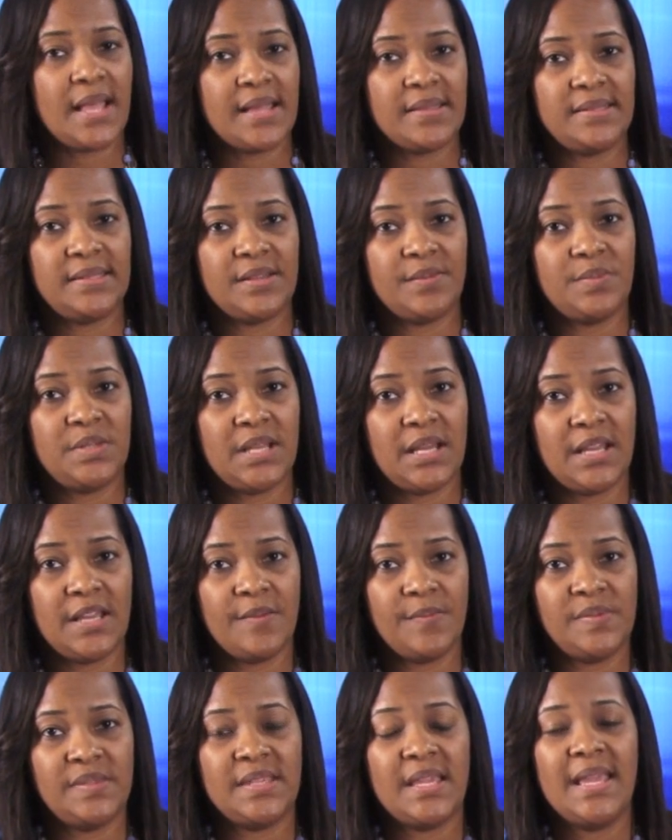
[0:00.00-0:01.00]
that
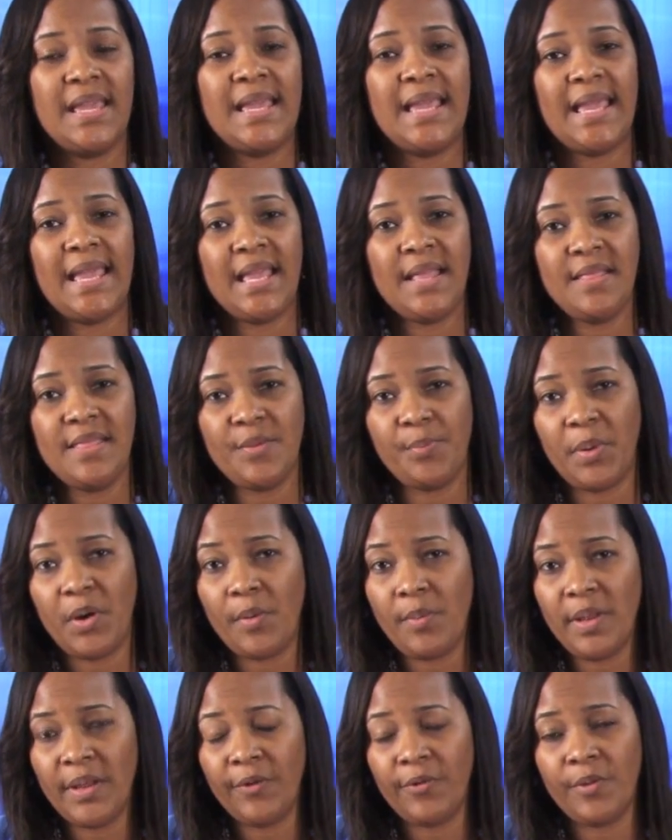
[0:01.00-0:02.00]
sometimes in the
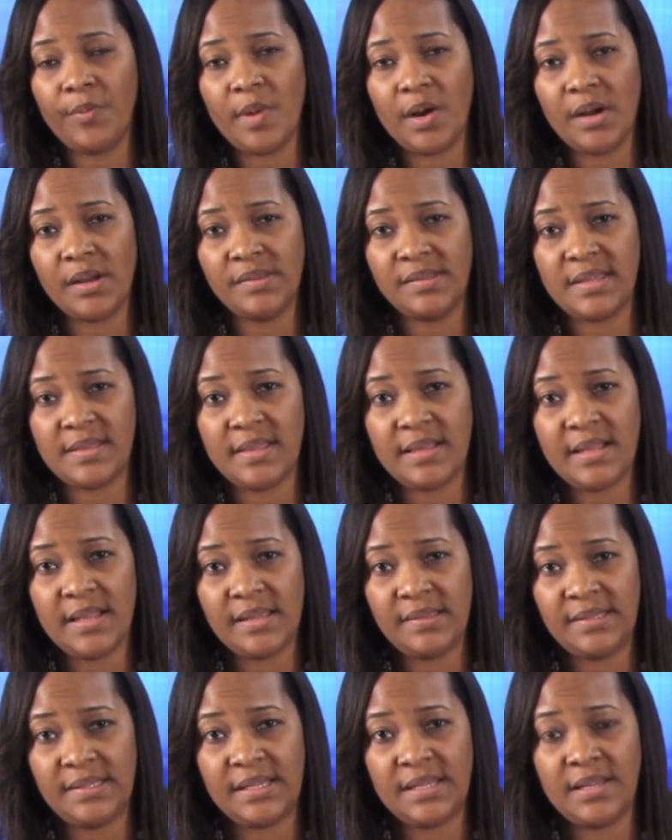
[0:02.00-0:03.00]
public remarks in the
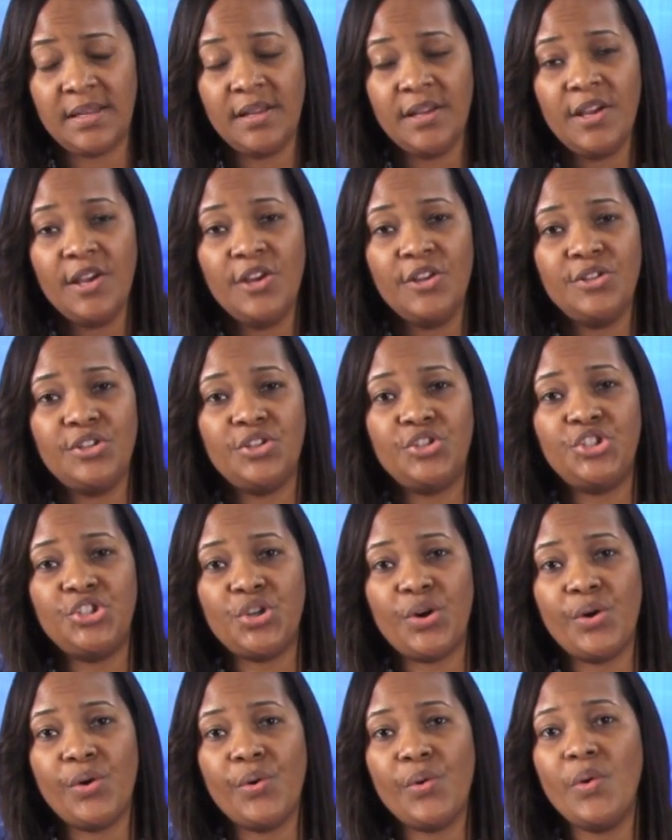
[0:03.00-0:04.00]
listing to
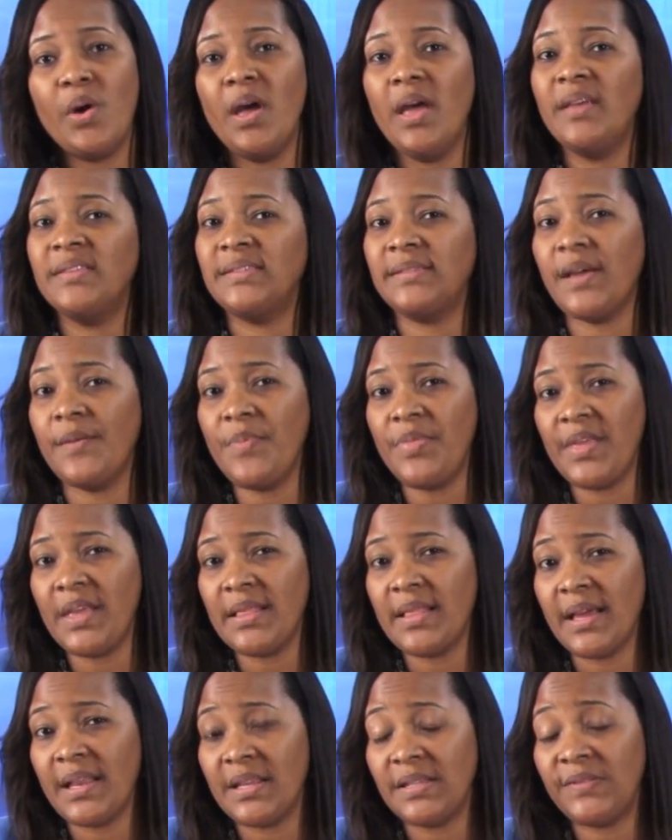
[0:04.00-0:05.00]
show
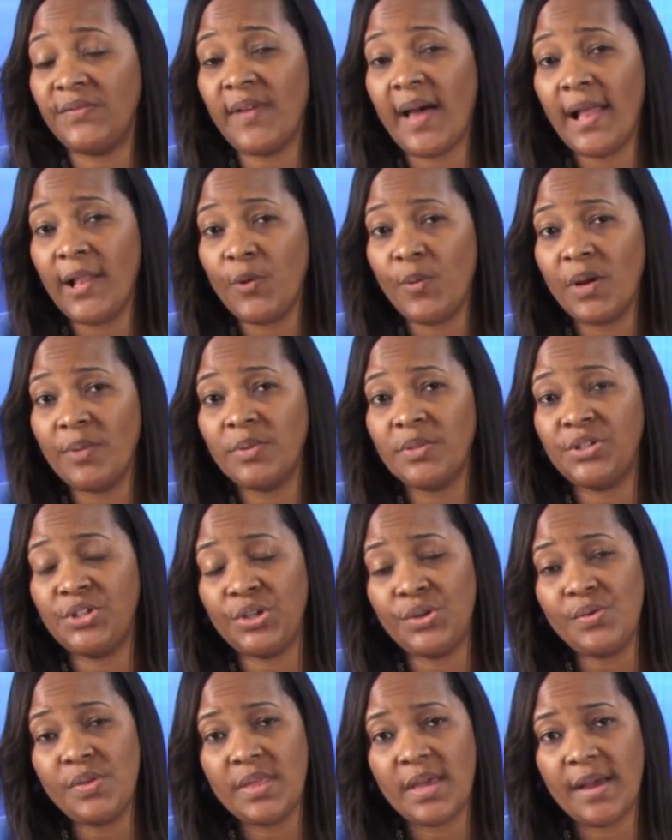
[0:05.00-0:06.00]
something that is valuable
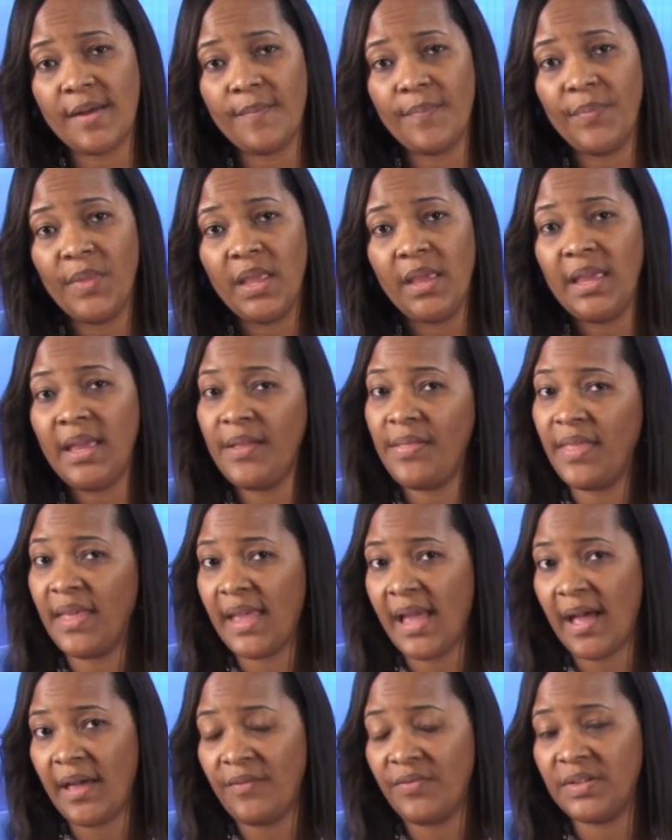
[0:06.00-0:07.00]
to them in
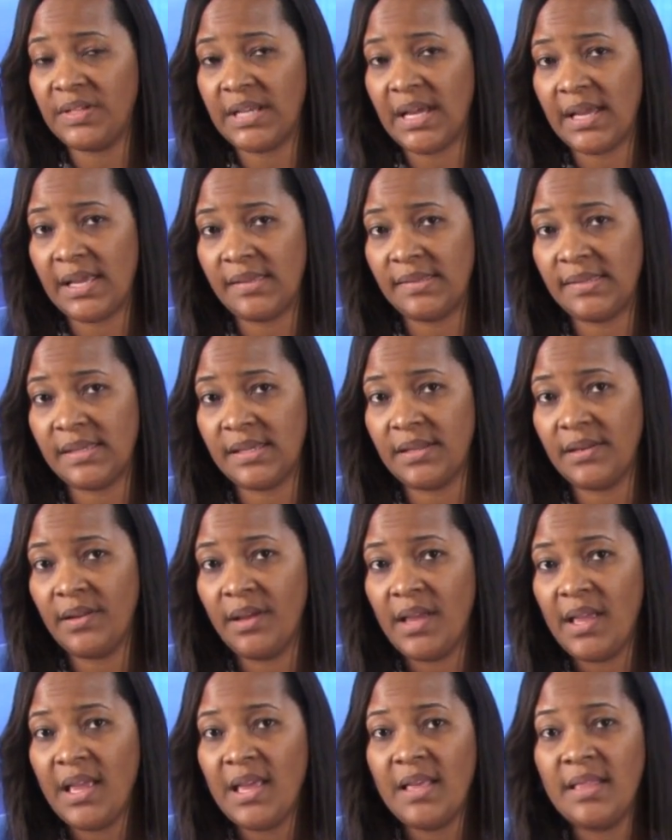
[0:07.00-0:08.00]
the advertising.
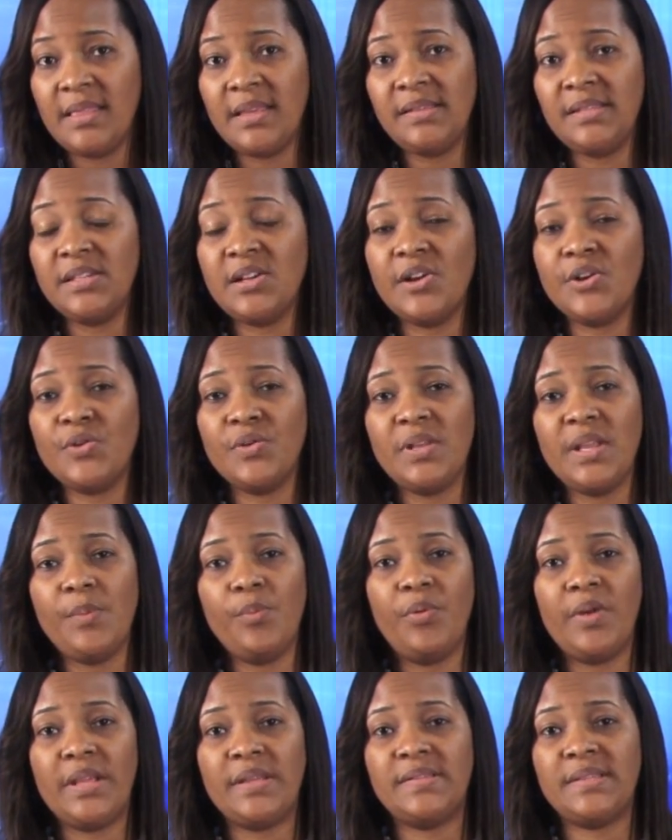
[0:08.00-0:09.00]
This not only
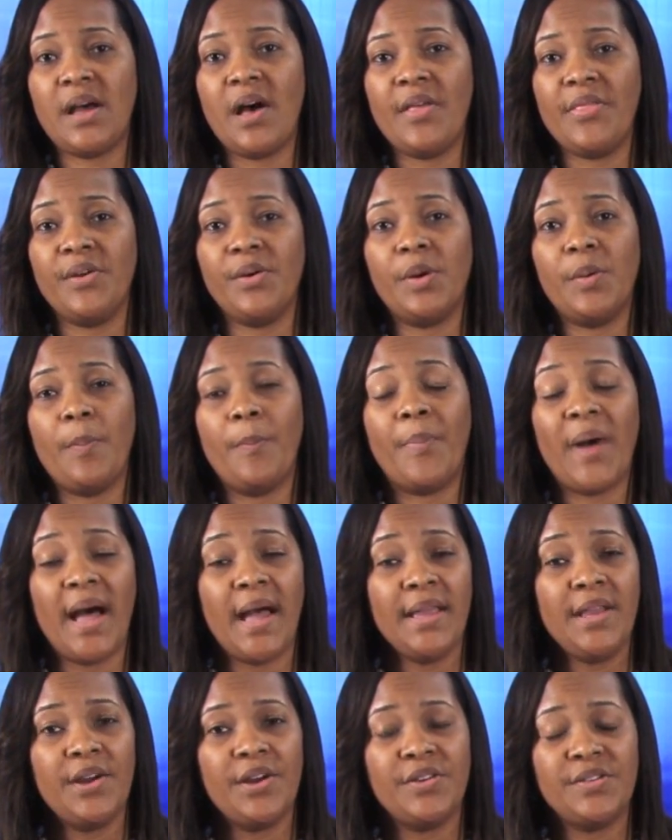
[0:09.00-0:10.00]
brings other
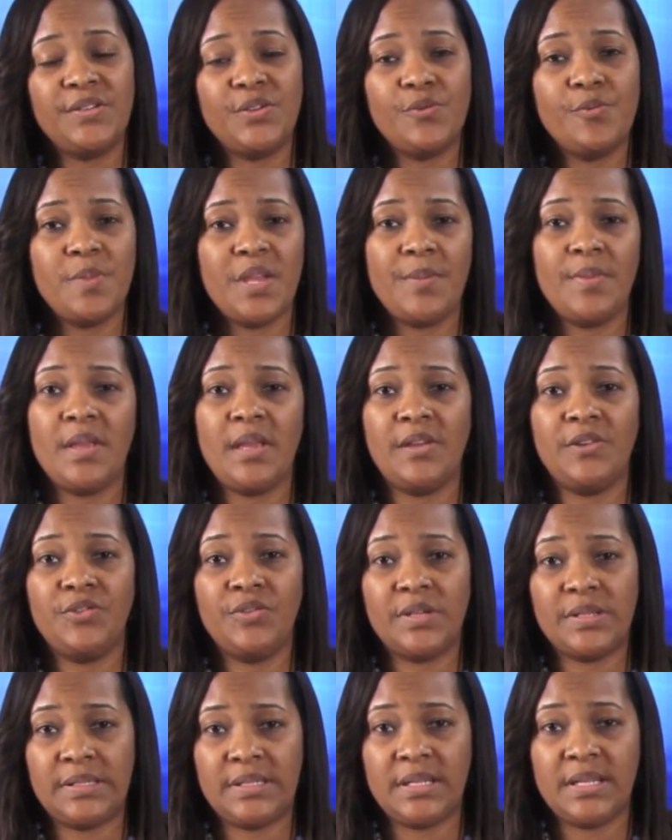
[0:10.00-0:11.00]
buyers who may be
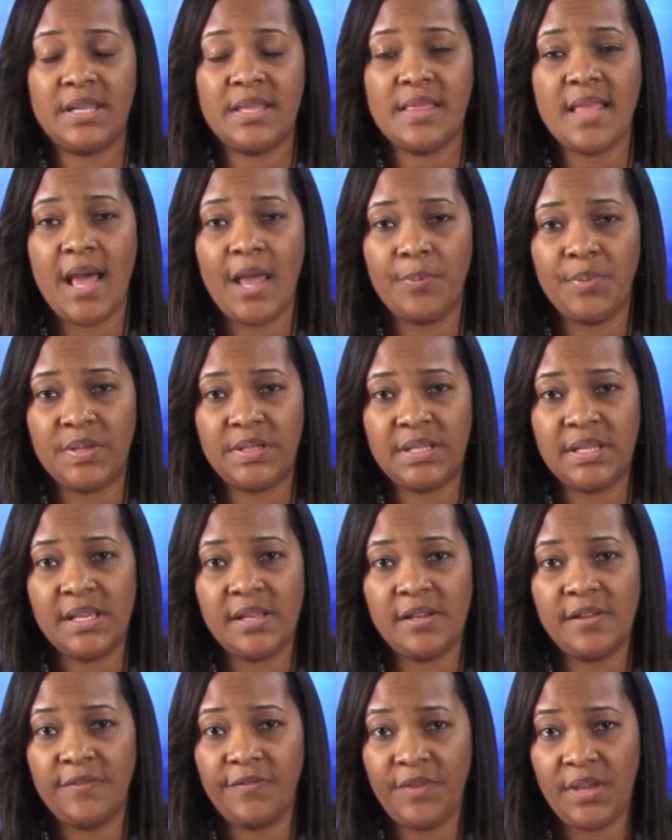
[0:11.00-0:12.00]
interested in that
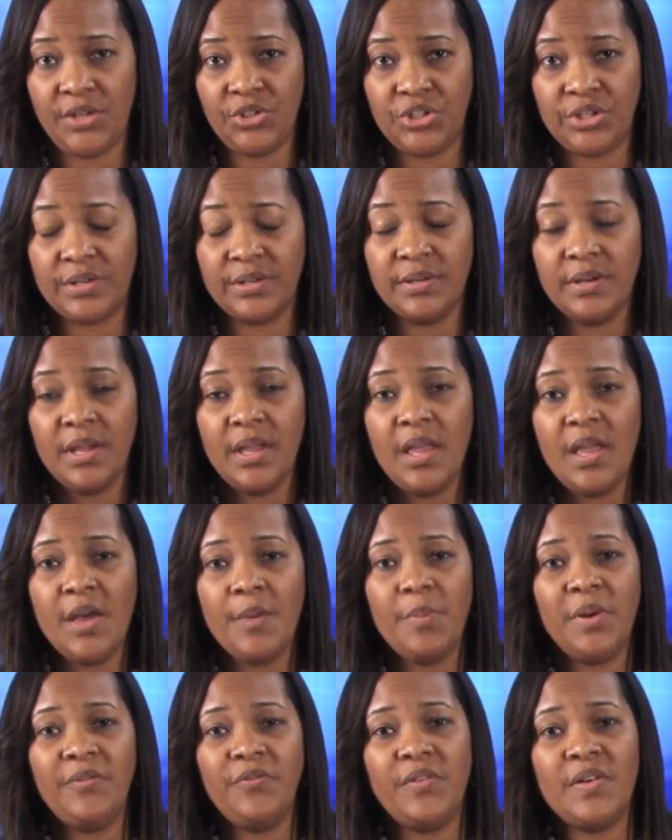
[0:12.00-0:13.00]
particular feature,
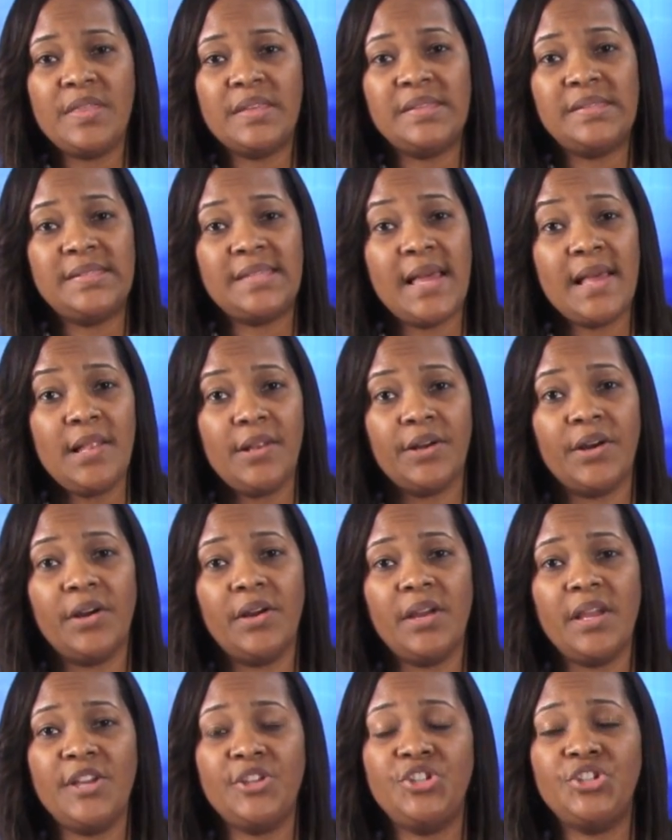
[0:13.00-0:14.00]
but for the
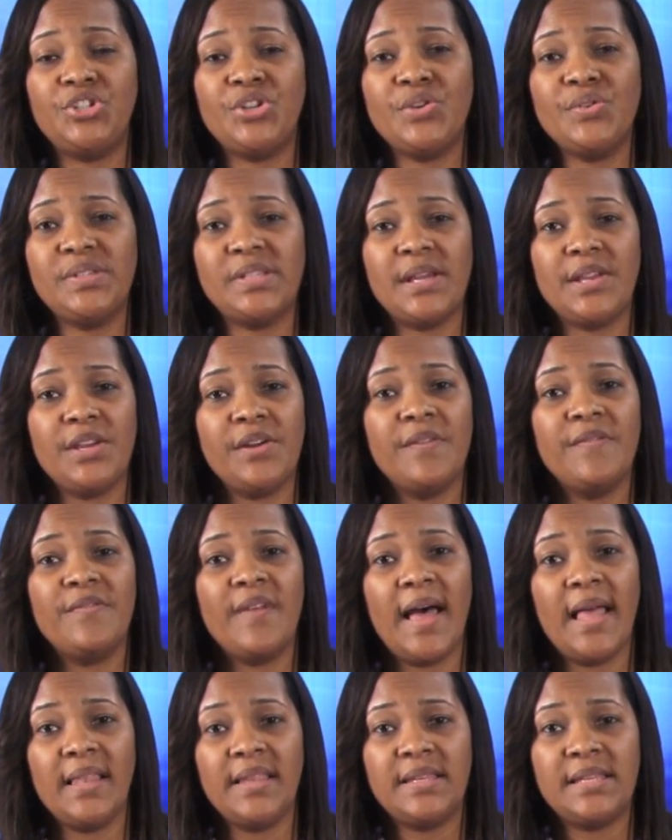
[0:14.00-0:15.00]
seller, it shows that you're
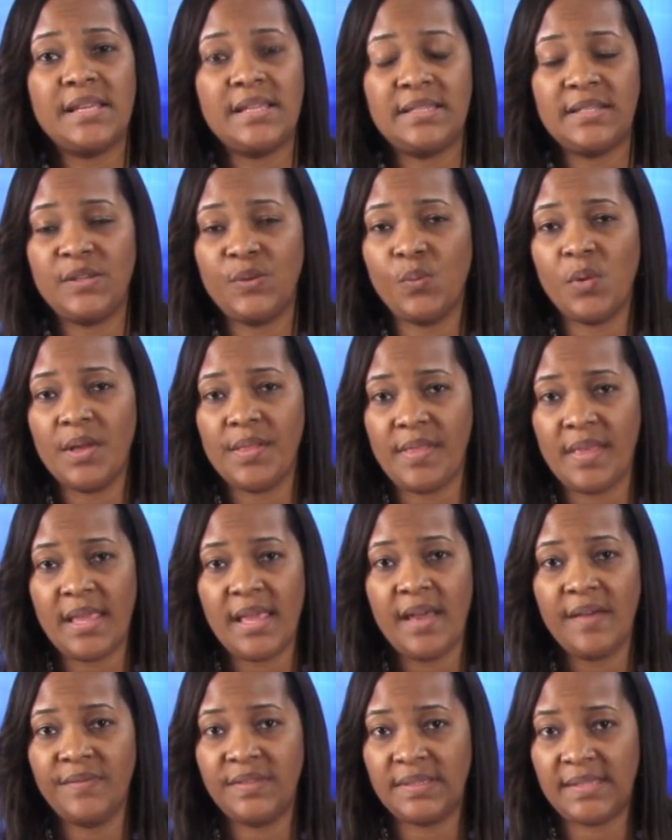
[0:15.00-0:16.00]
validating what they
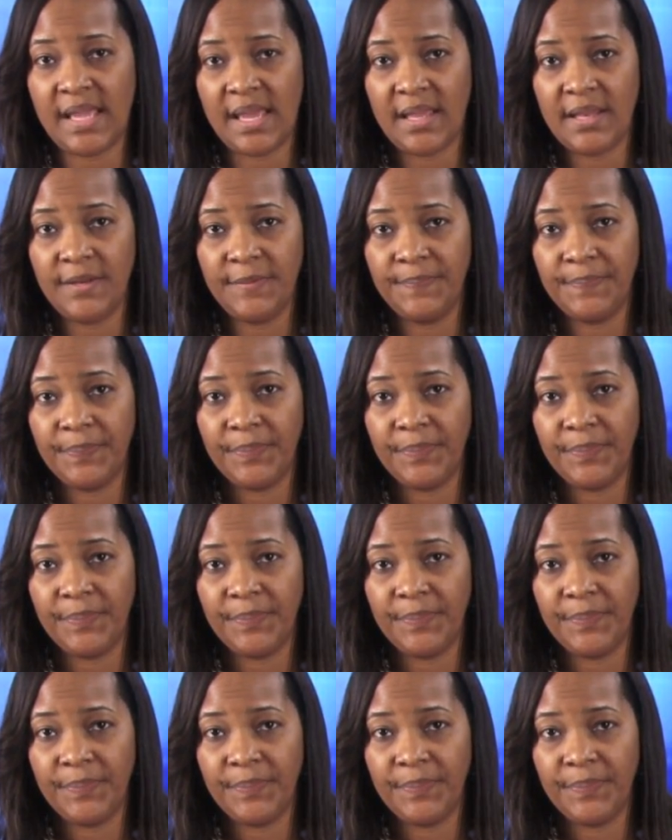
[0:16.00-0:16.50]
have said.